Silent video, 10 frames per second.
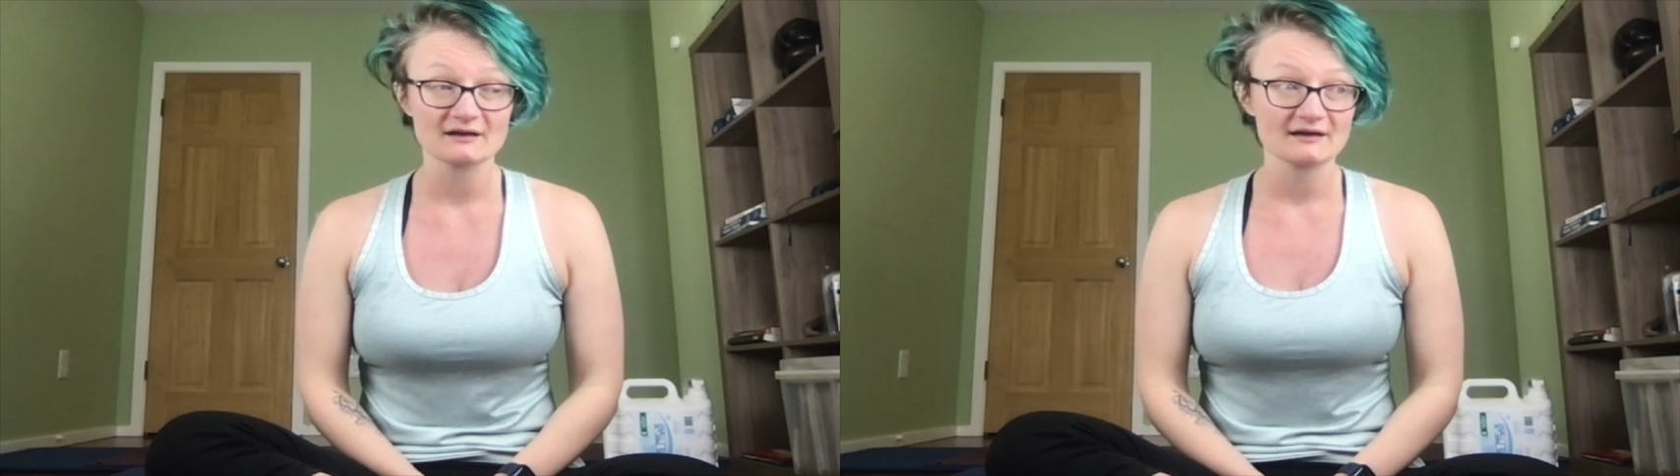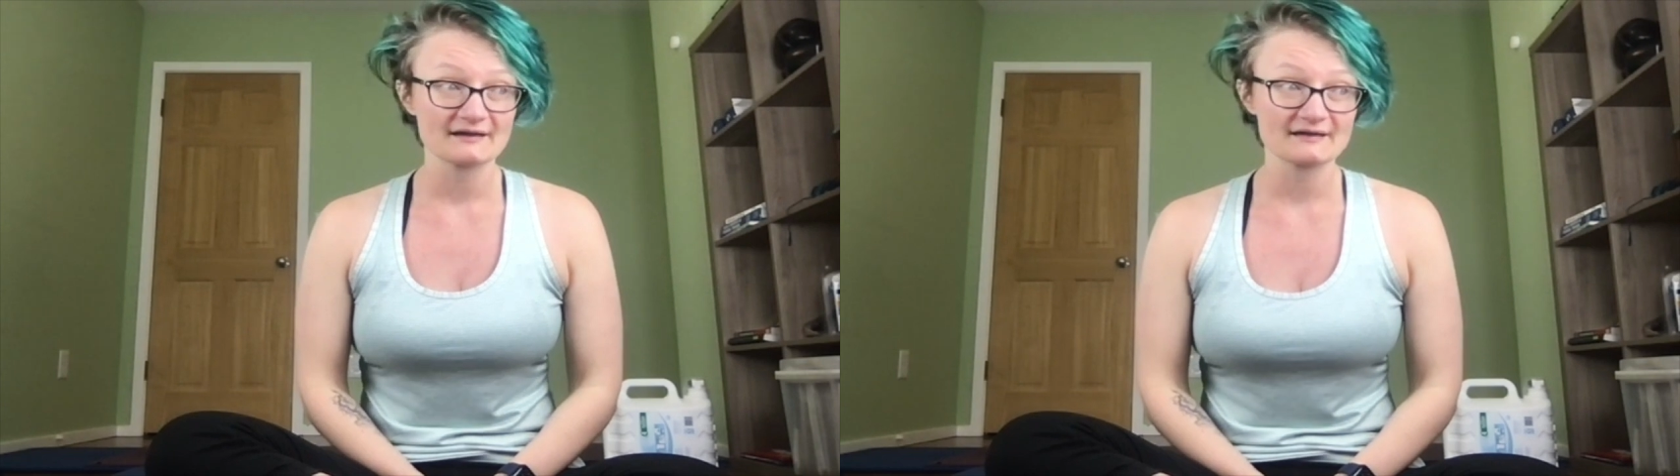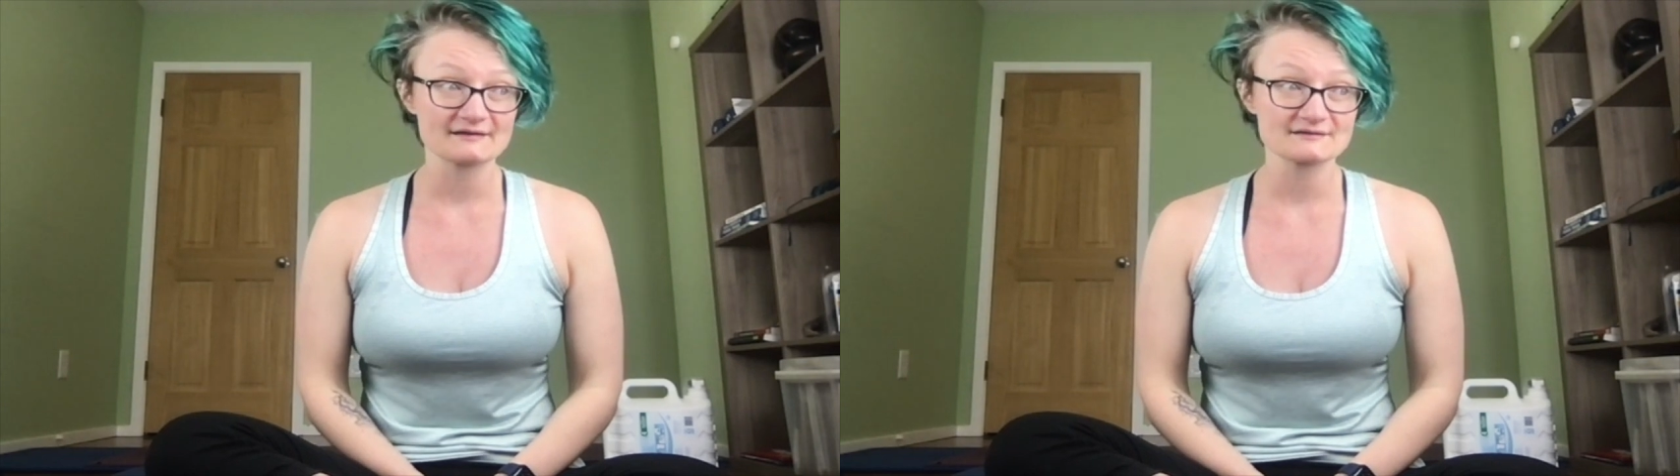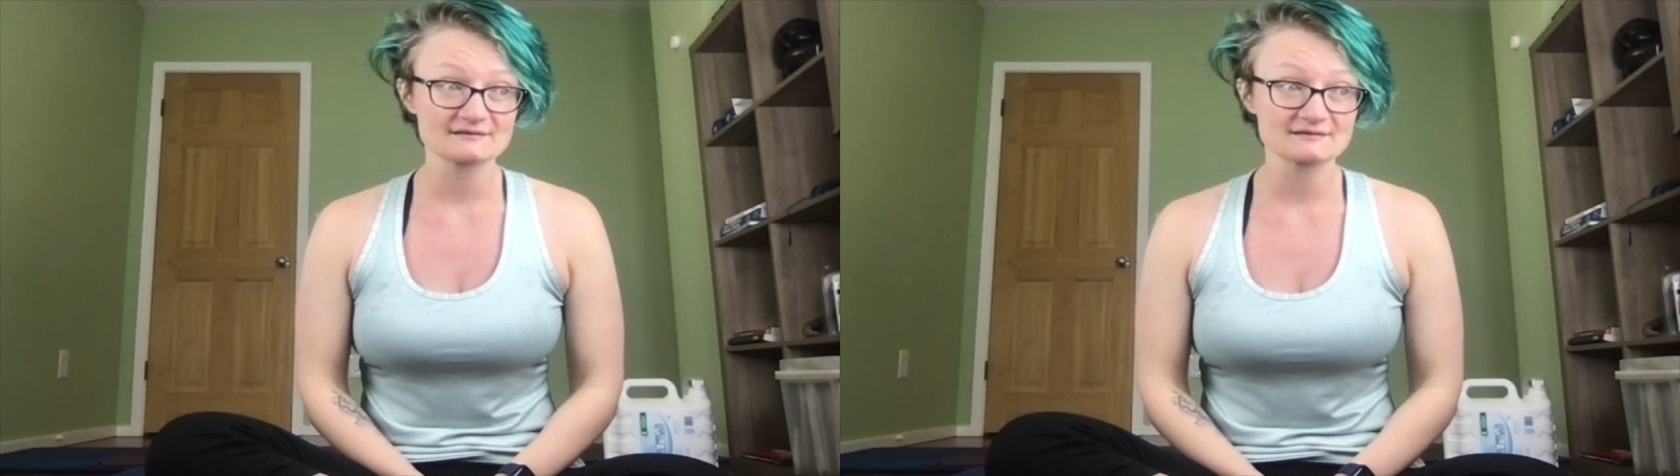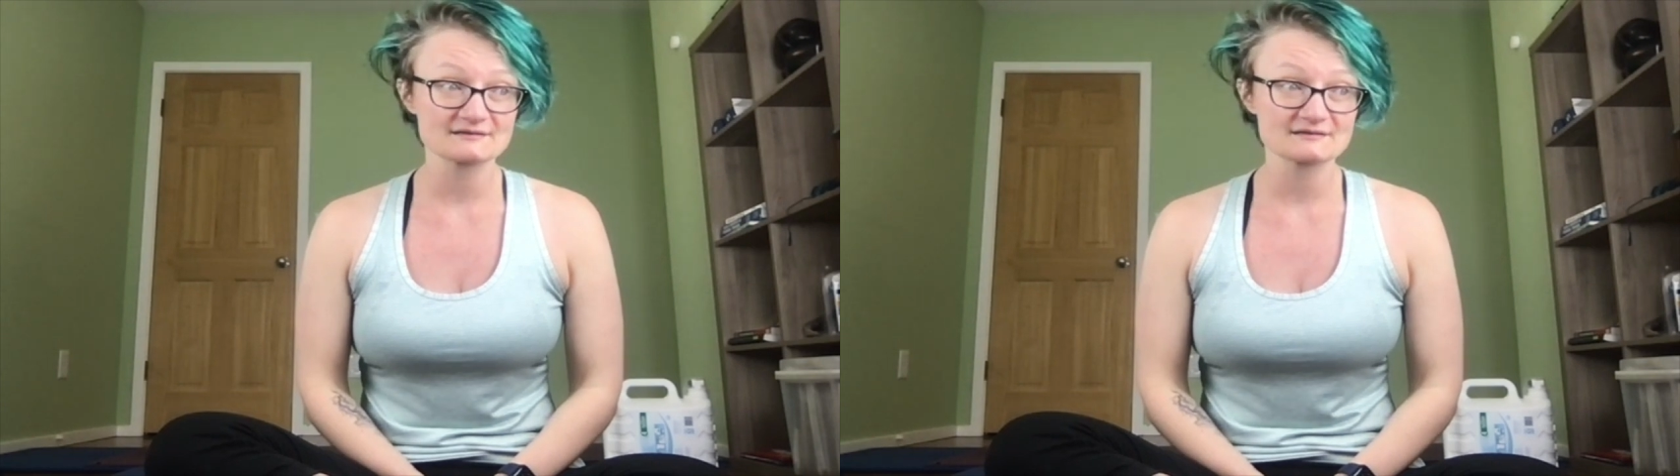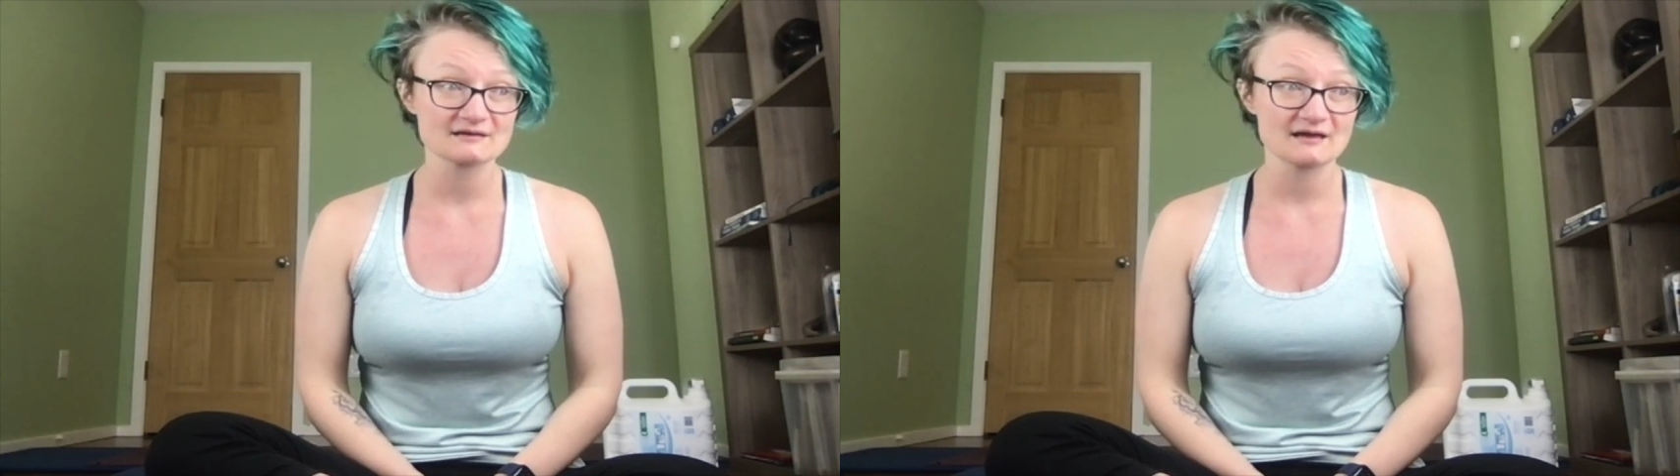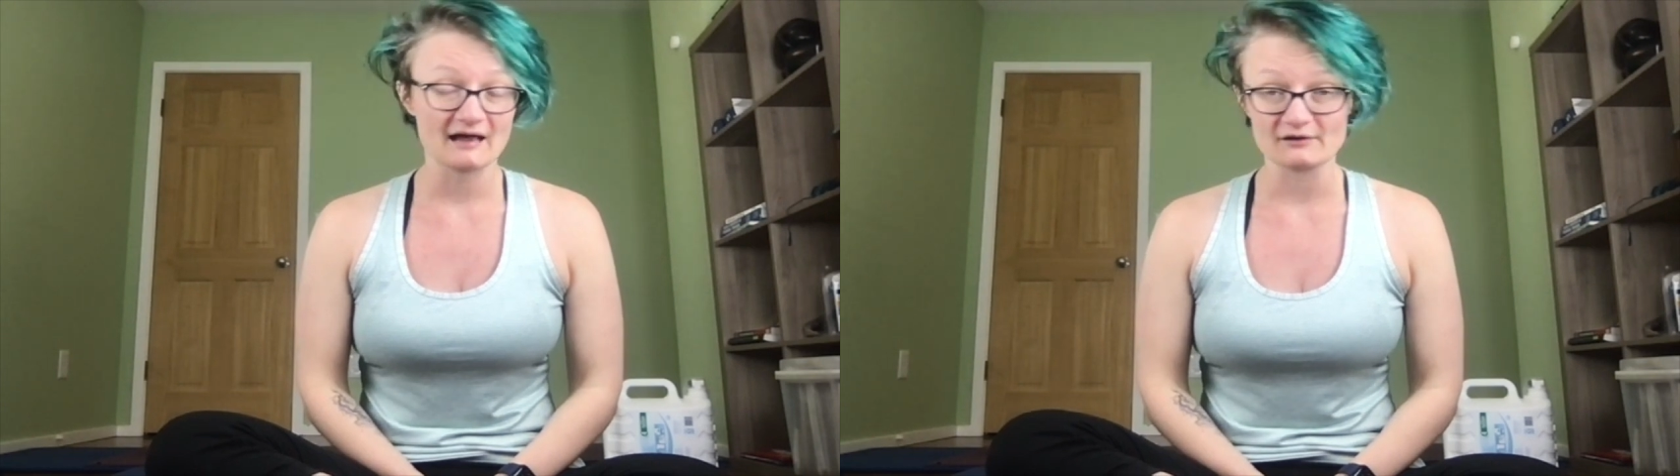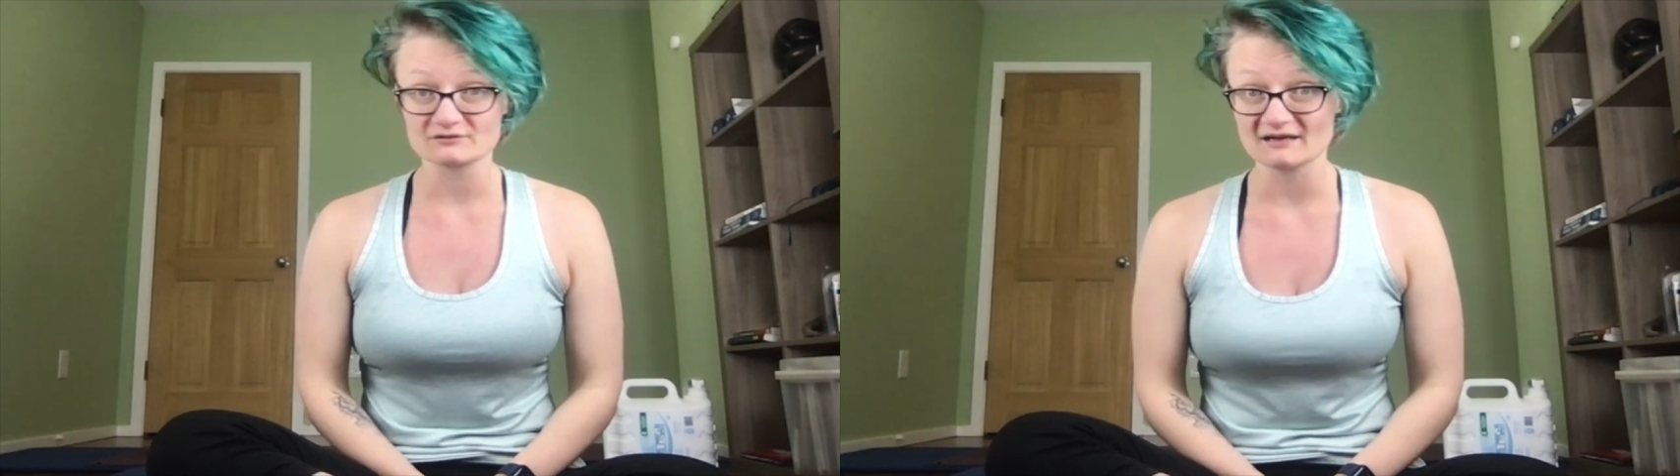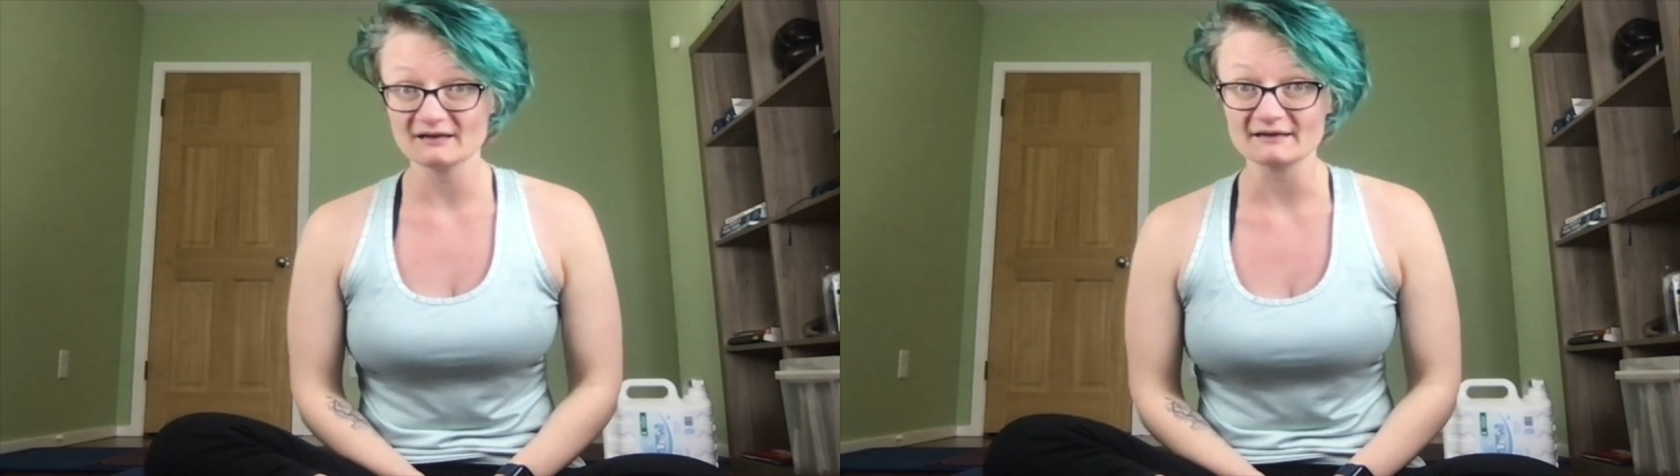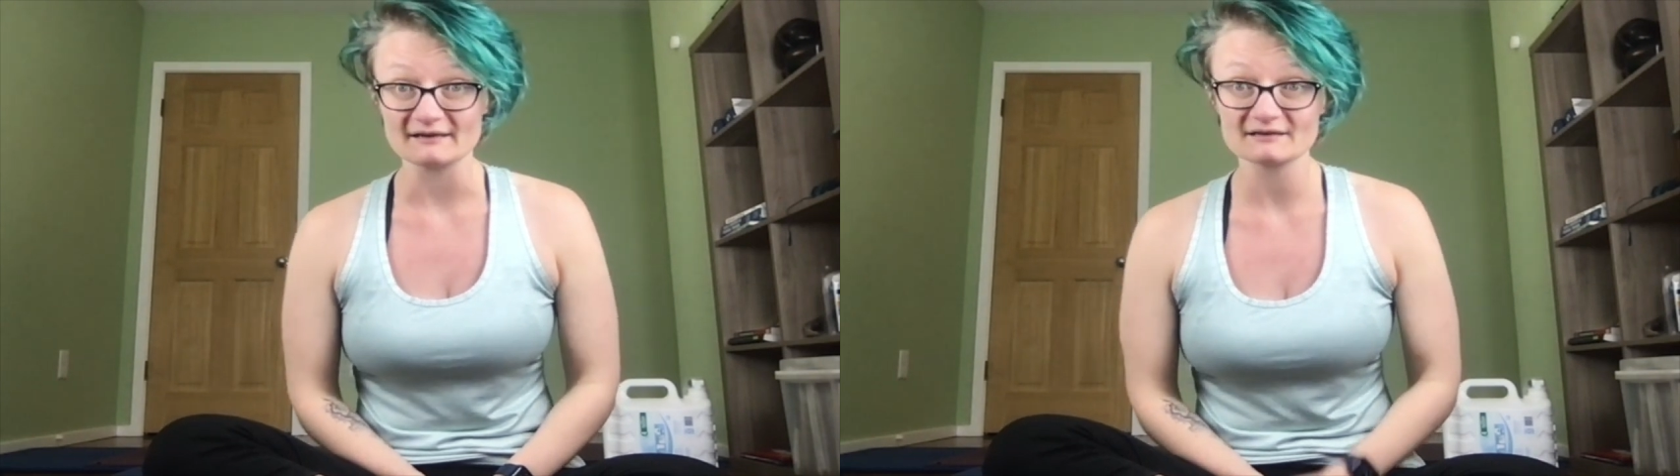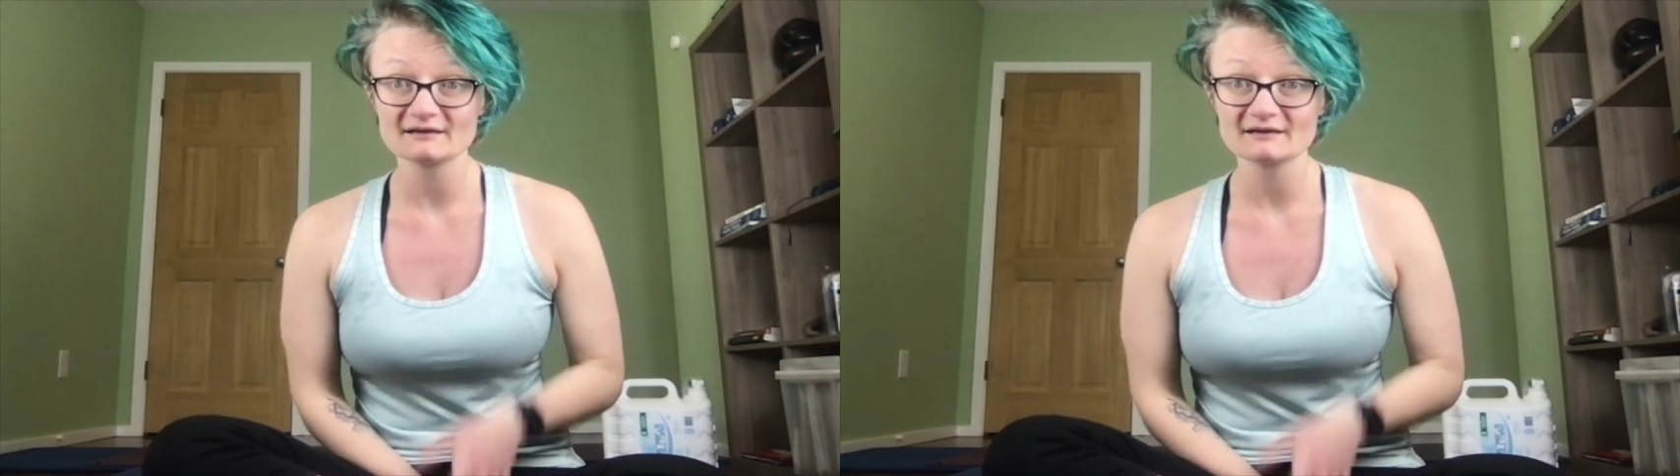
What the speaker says: is outside.